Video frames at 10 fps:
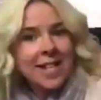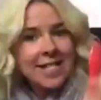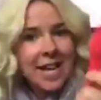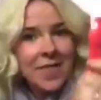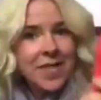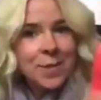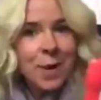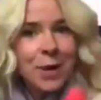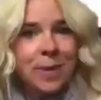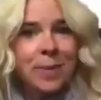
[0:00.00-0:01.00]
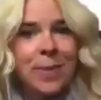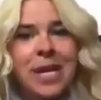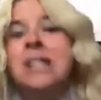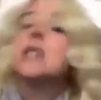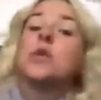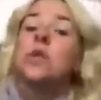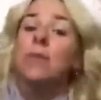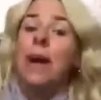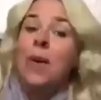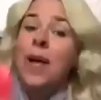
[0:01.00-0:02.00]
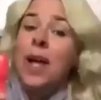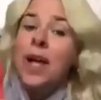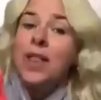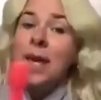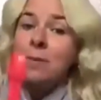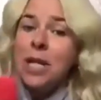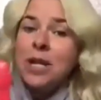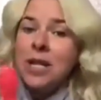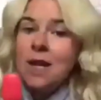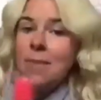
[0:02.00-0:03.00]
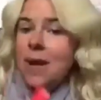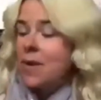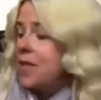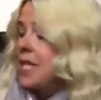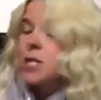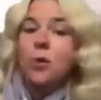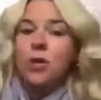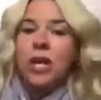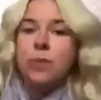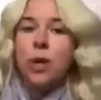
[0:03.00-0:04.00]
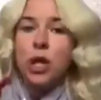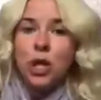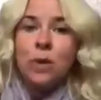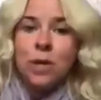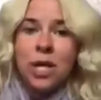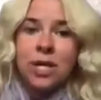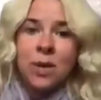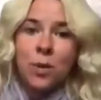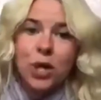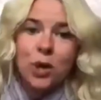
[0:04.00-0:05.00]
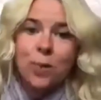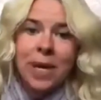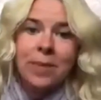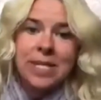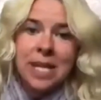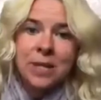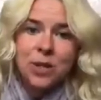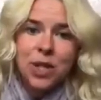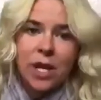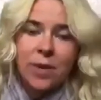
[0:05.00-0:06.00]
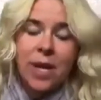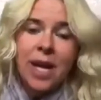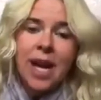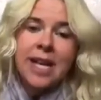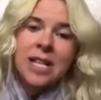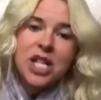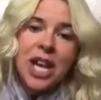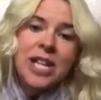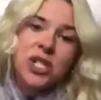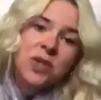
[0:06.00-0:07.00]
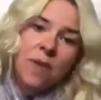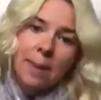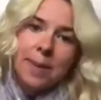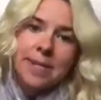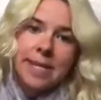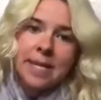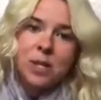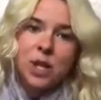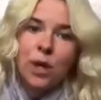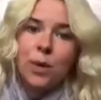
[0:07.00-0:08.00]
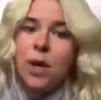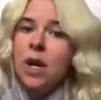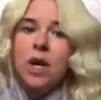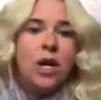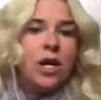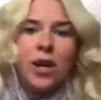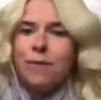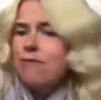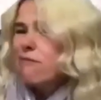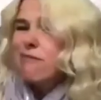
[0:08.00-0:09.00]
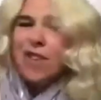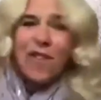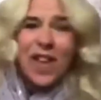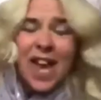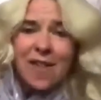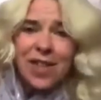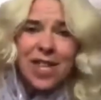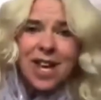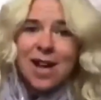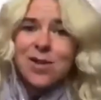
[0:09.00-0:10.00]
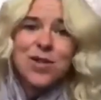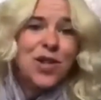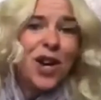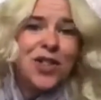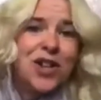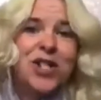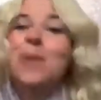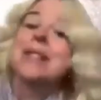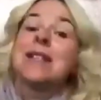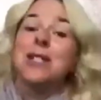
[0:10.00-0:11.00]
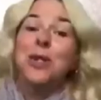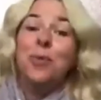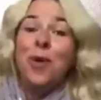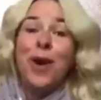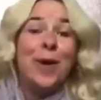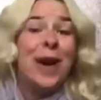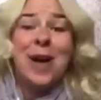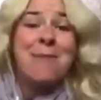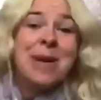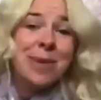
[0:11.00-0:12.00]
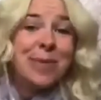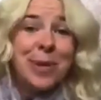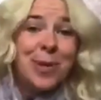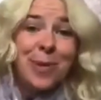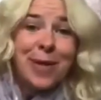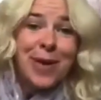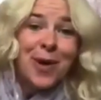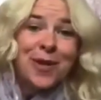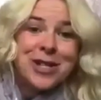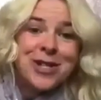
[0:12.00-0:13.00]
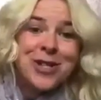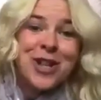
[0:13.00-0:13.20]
have this moment, because it's all about them learning about these objects, but you learning what your baby's into. And it changes rapidly. So, you know, forget everything else. Try the treasure basket tomorrow and maybe it'll be all about the orange.